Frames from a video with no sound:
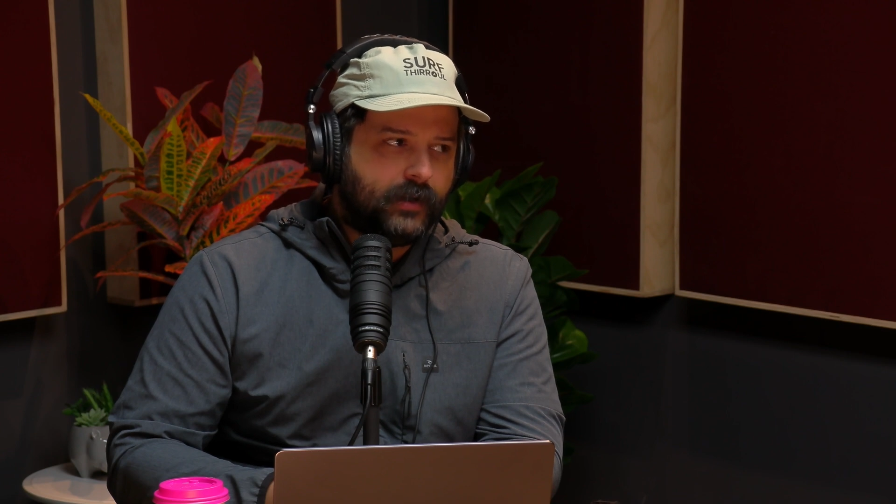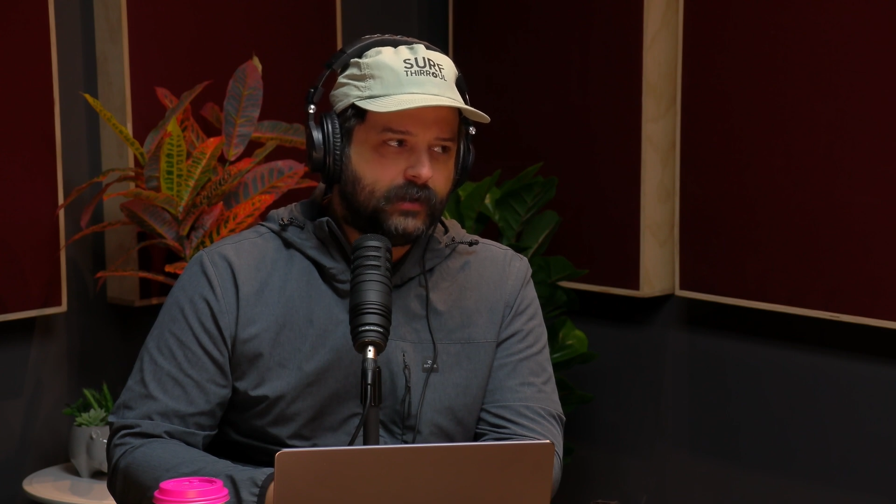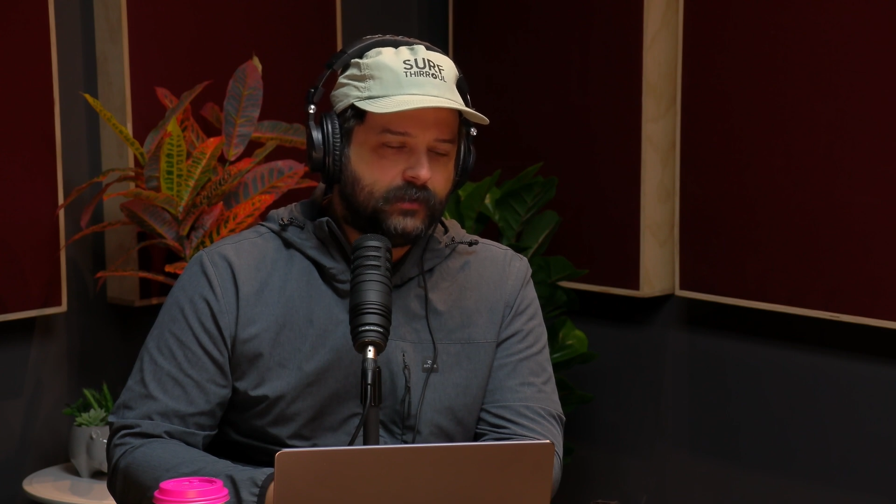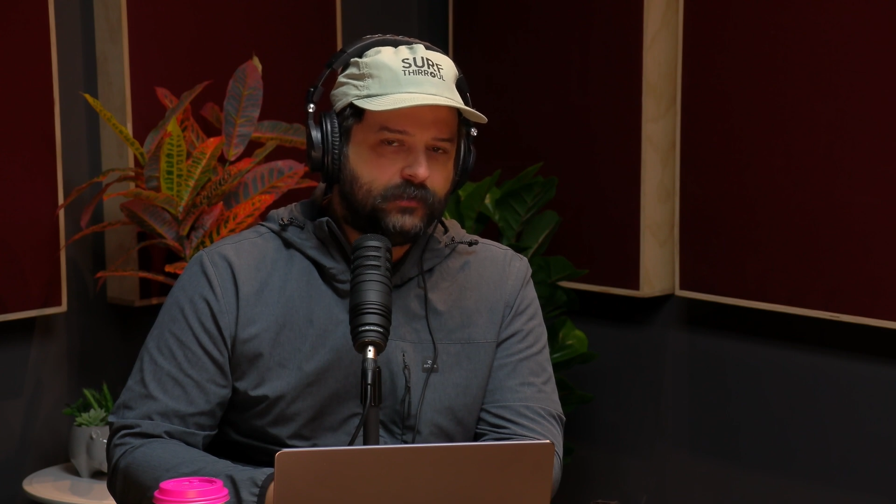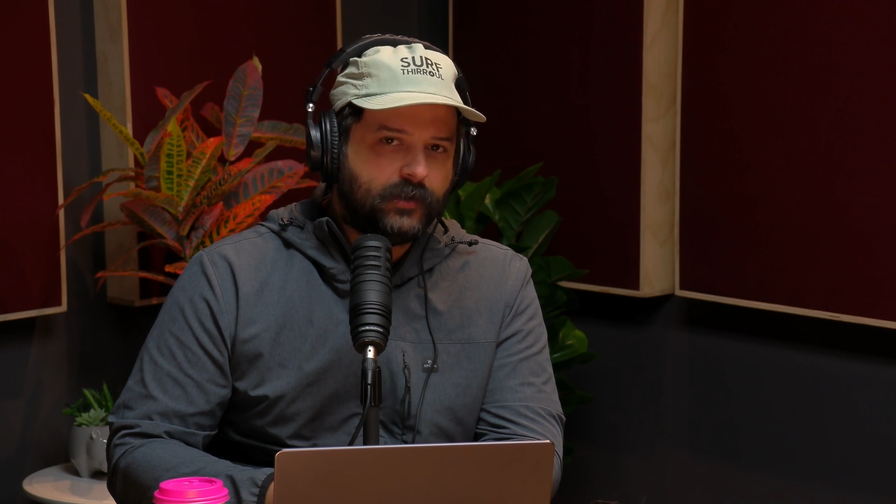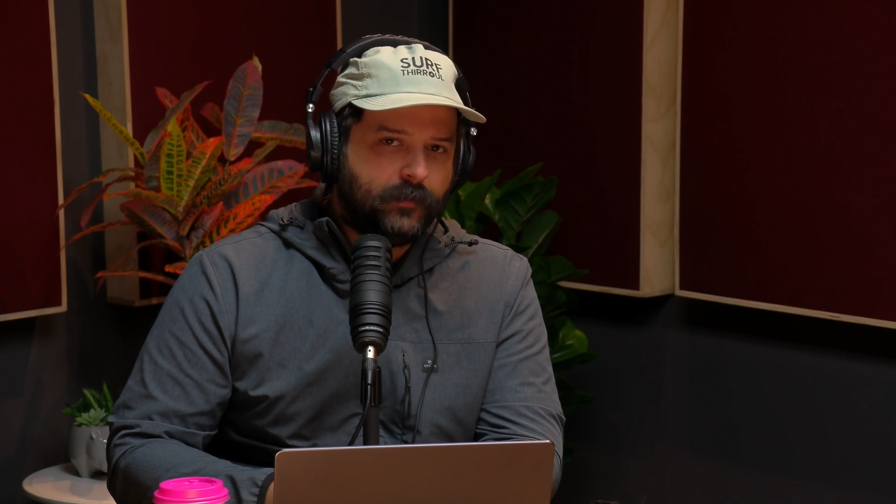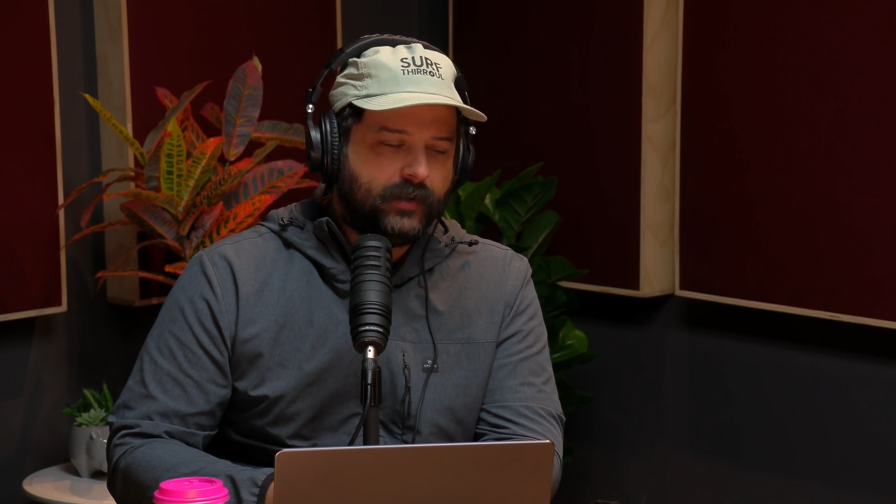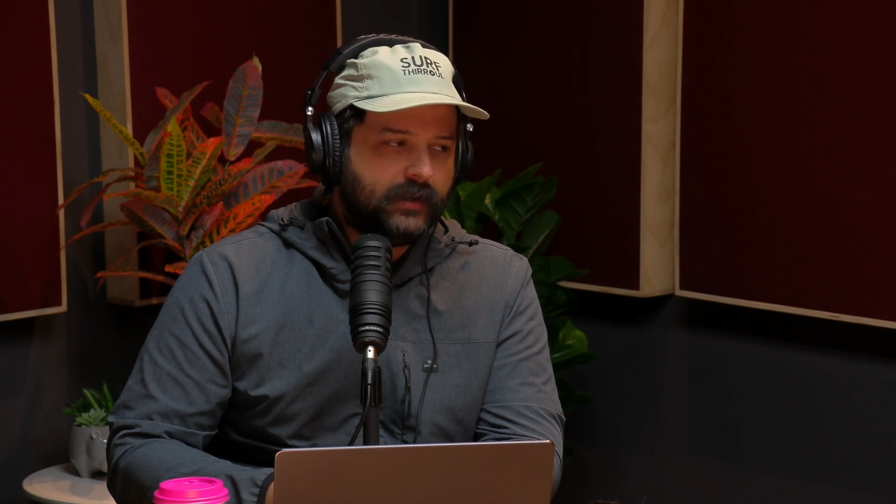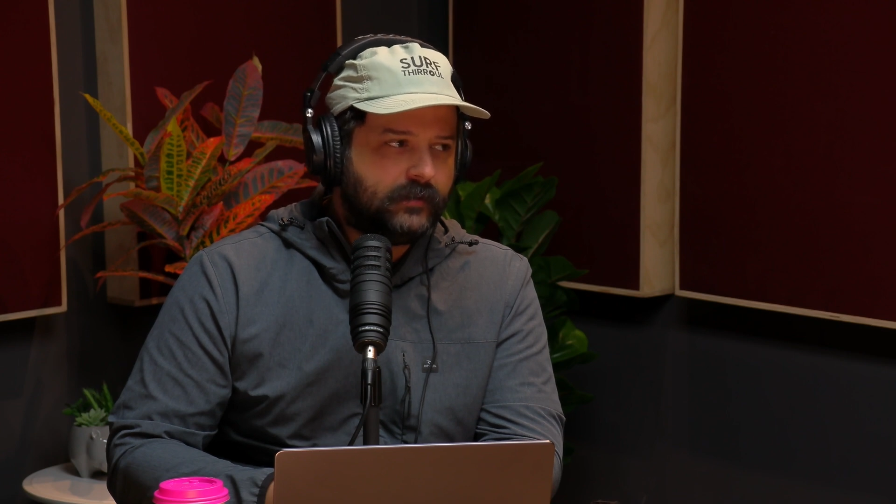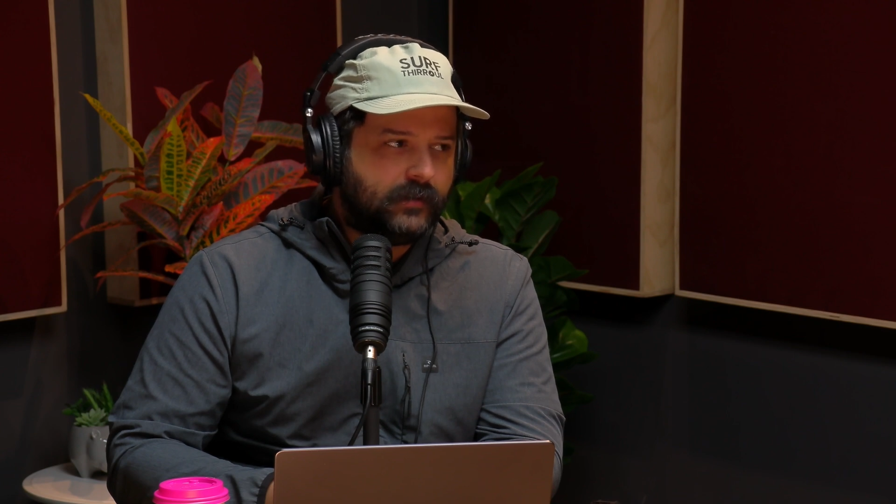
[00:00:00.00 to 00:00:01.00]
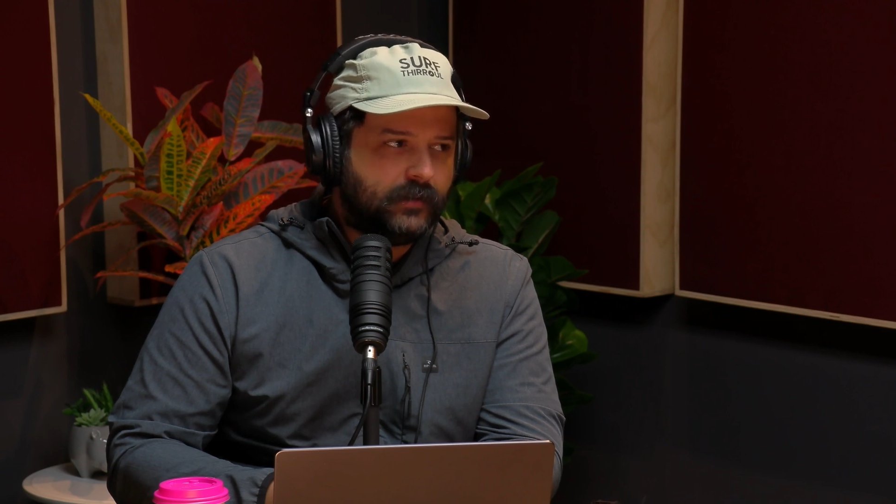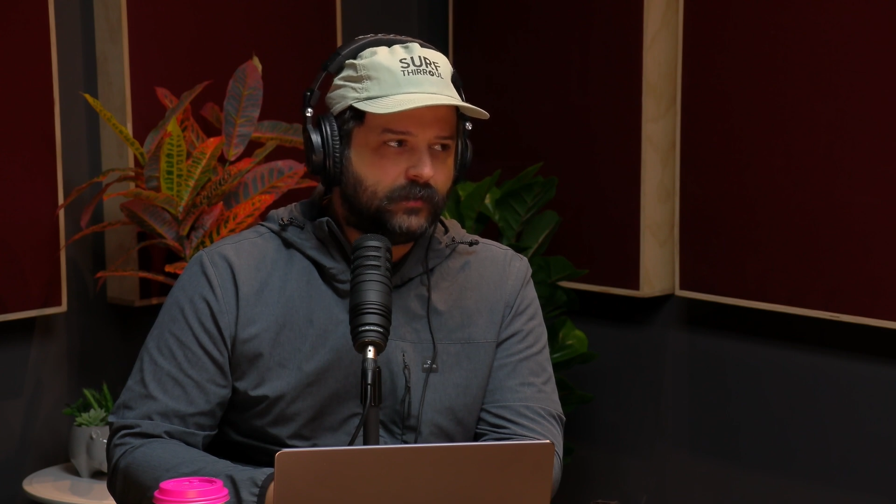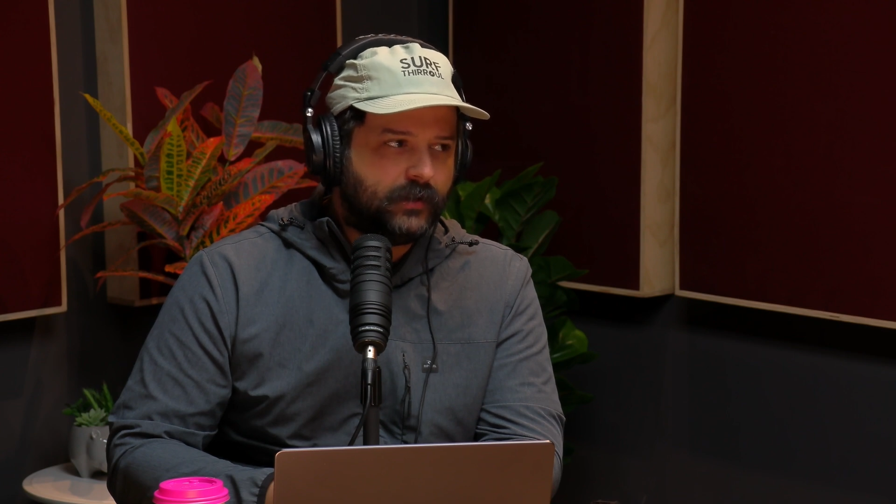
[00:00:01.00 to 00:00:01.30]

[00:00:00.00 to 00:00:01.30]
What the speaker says: is a bigger deal.